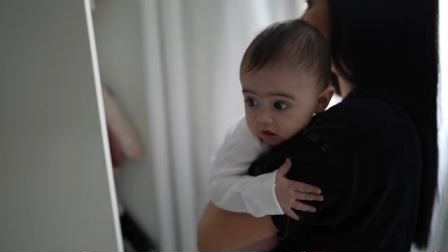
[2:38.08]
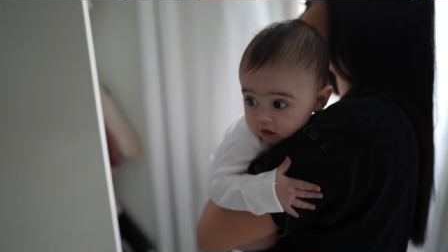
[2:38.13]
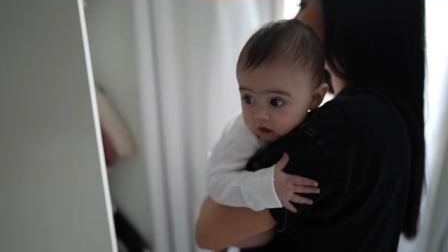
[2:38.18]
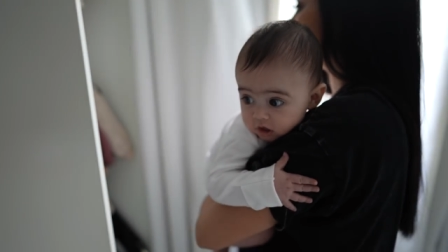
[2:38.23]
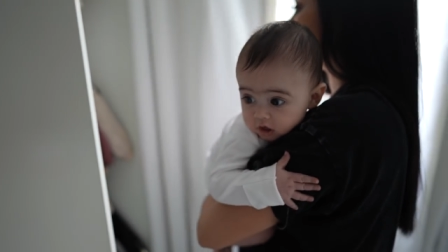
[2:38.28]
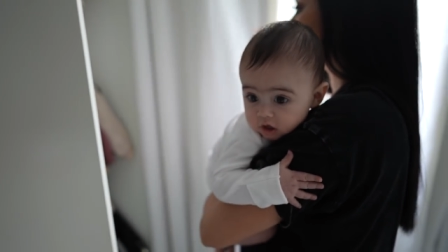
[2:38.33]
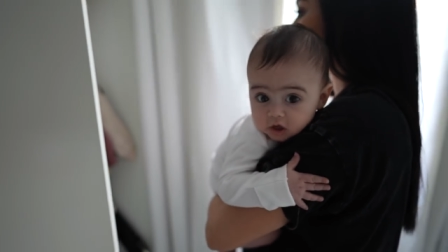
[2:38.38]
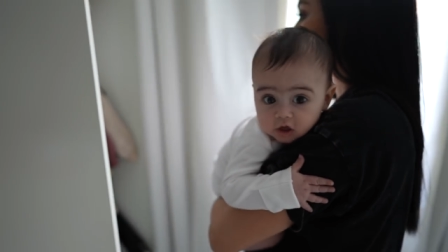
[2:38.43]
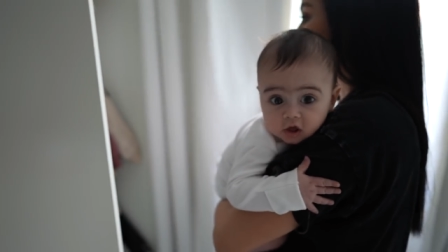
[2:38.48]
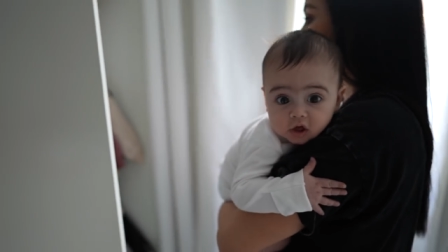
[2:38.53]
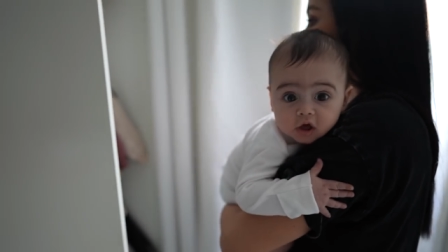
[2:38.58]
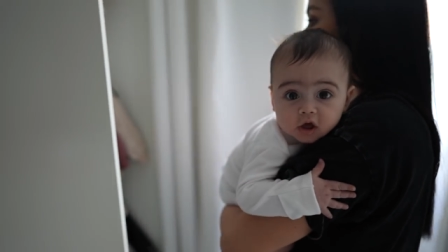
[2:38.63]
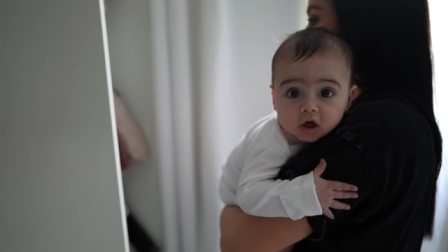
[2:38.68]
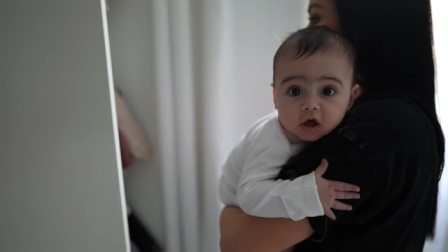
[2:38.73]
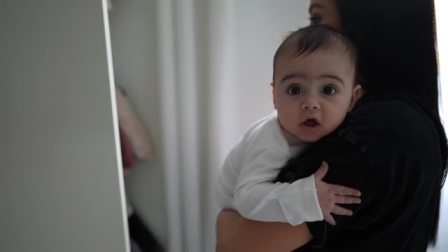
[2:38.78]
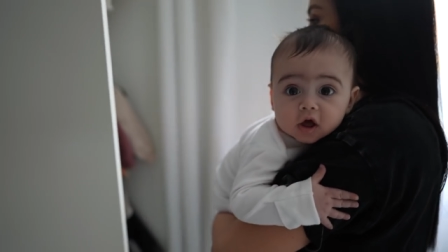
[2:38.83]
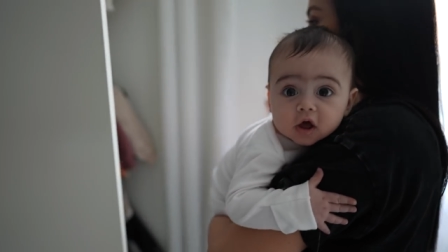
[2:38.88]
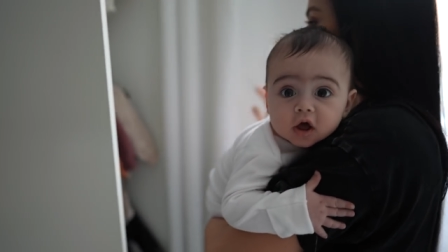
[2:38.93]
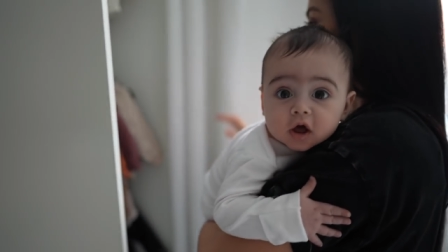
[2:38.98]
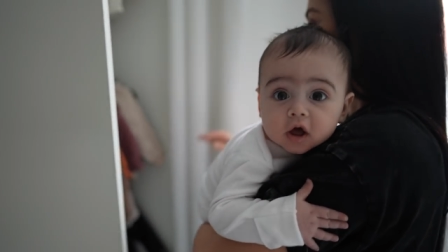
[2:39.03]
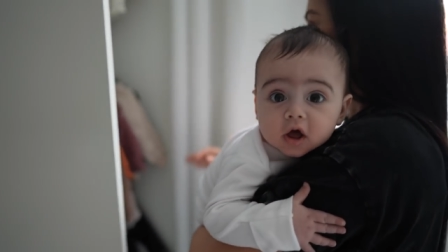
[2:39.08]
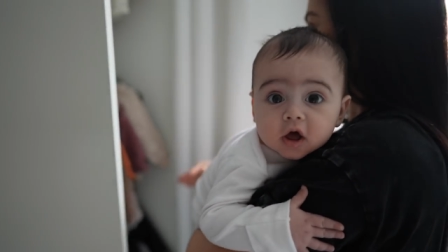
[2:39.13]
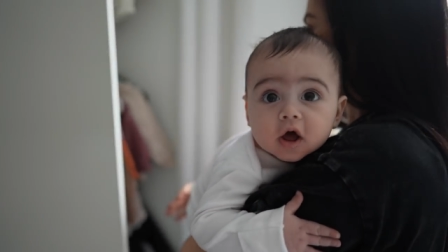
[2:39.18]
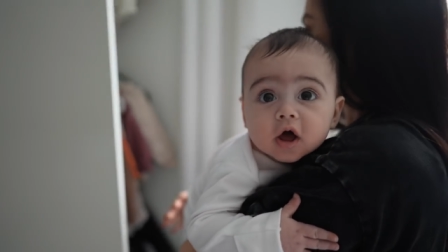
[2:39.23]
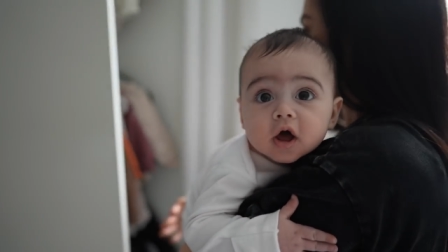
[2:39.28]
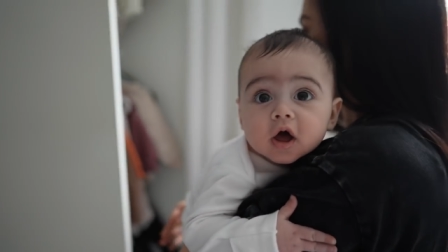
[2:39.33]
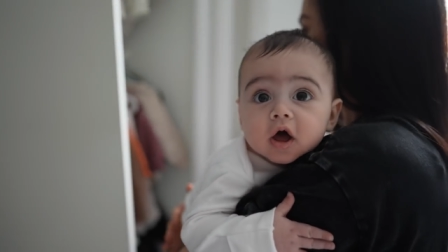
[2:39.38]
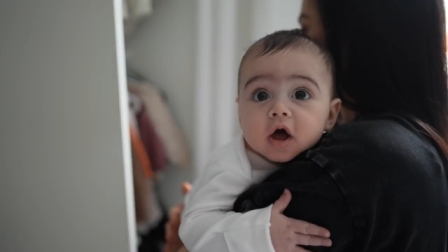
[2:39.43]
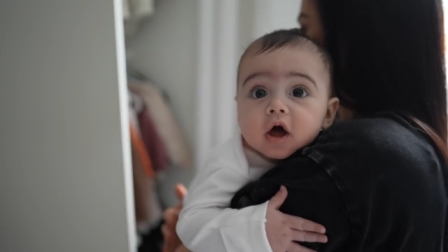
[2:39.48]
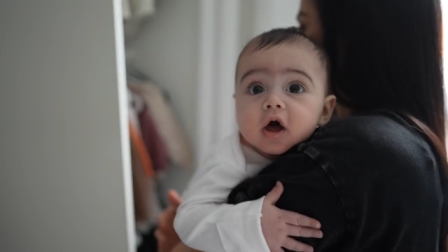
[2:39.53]
are you going to wear today?
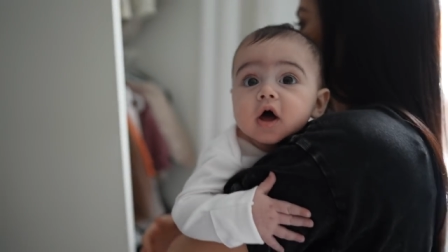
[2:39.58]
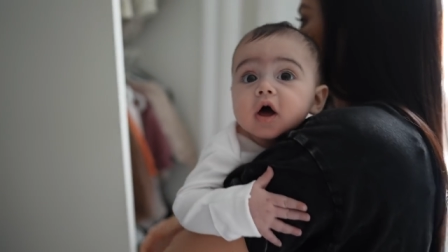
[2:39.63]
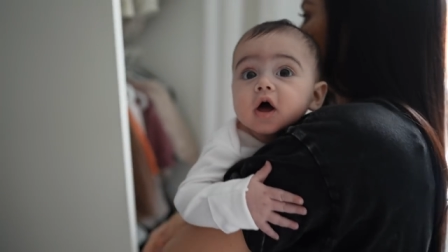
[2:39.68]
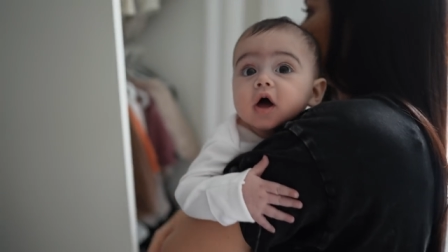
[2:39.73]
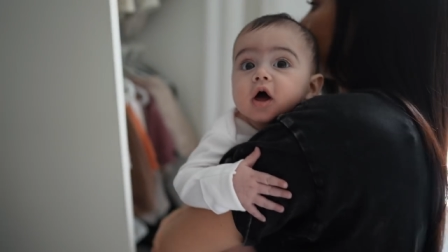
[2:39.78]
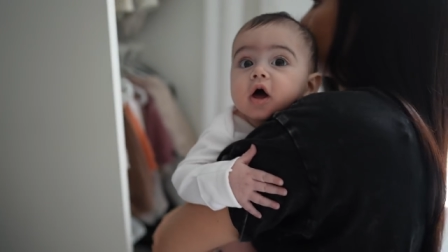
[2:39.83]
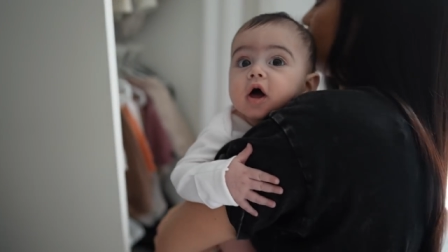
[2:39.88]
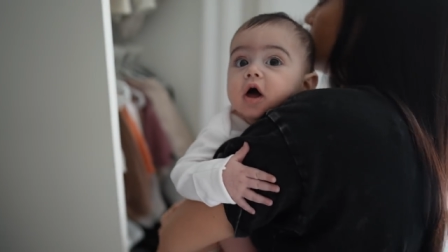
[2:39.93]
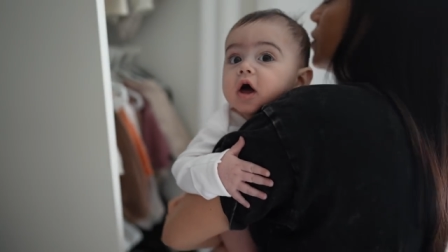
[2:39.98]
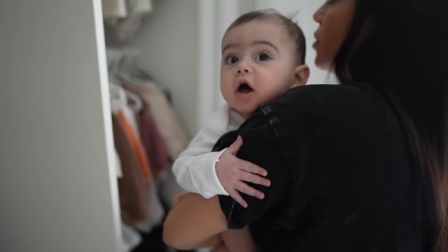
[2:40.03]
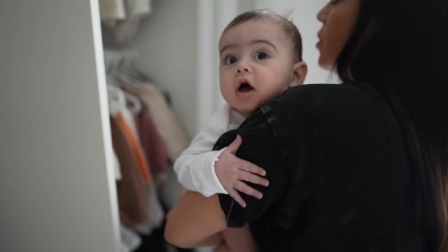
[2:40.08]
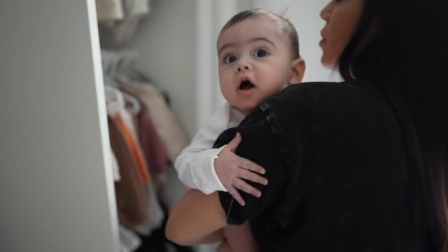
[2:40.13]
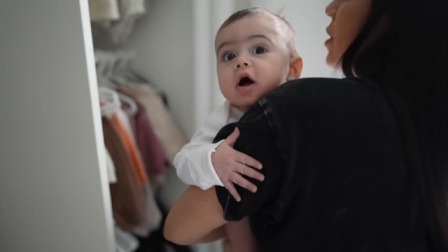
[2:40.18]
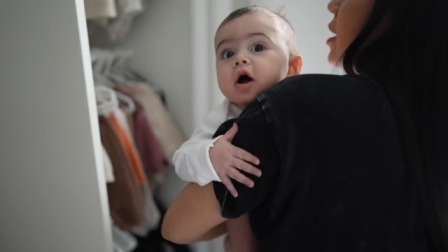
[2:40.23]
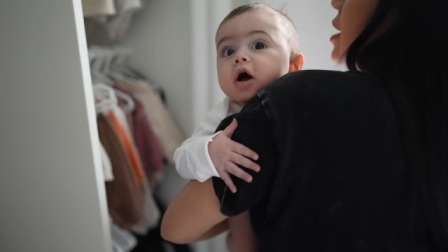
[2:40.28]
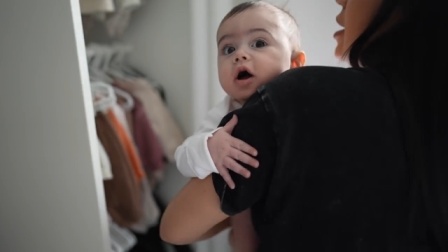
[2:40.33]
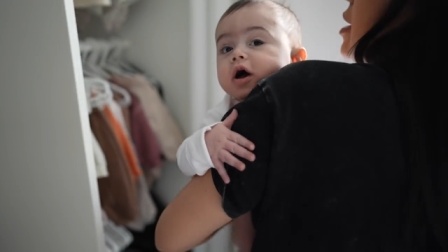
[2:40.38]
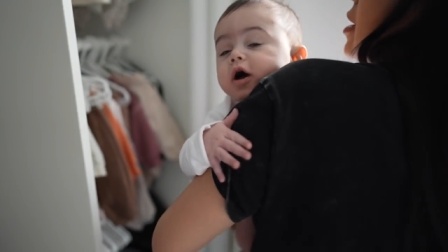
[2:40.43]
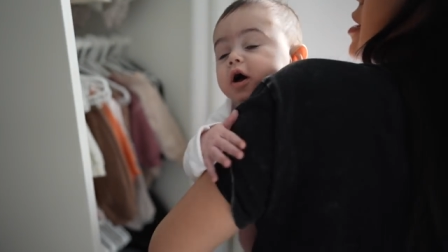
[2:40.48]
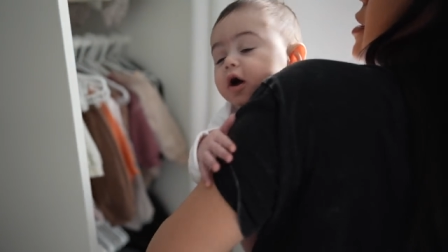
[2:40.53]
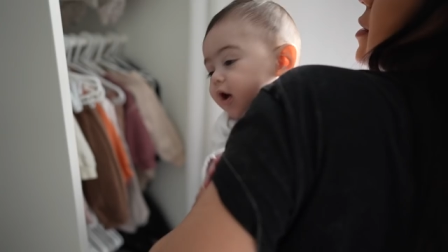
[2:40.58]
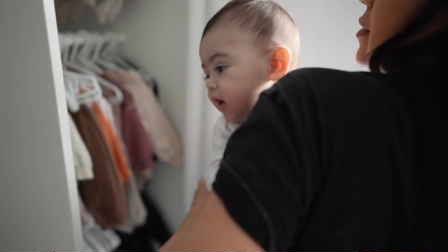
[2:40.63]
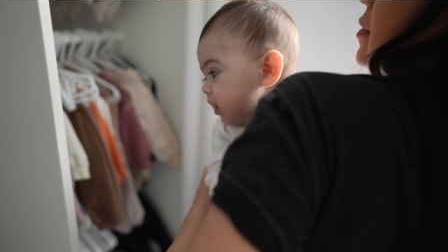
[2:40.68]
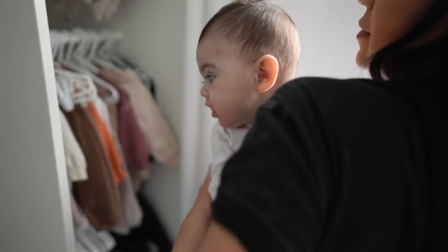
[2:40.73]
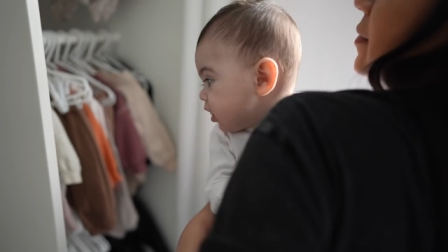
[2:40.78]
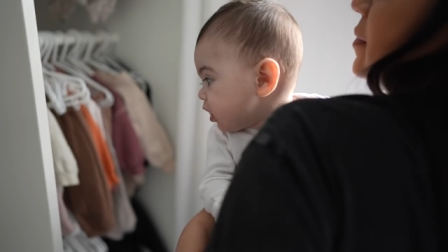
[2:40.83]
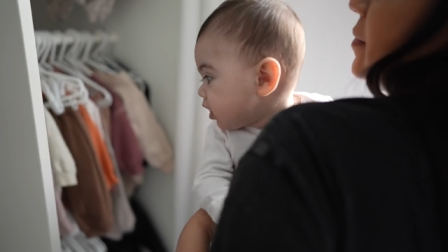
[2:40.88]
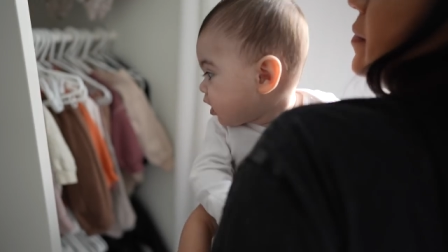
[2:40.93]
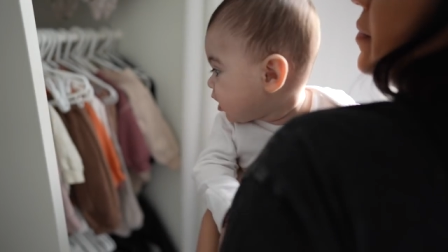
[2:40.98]
What do you want to wear today?